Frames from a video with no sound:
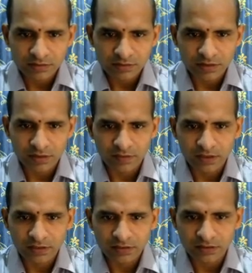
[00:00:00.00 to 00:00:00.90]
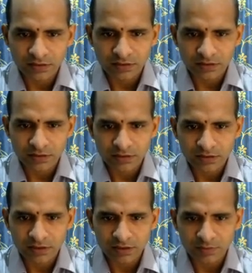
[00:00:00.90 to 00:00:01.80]
Java C,
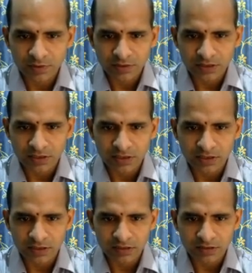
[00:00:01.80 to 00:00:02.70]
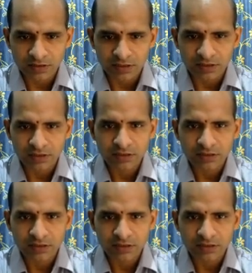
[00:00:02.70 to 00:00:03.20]
let me clear the screen.